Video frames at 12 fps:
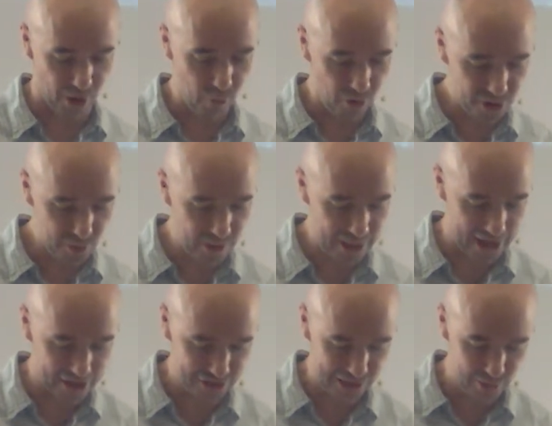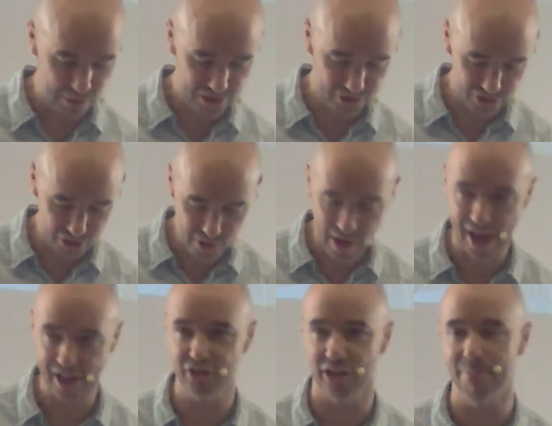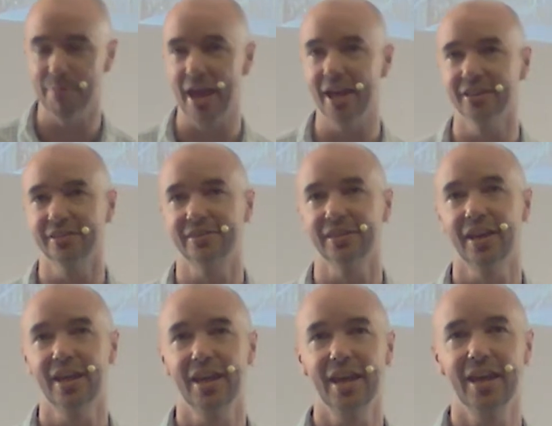I wonder whether actually we do hedge our bets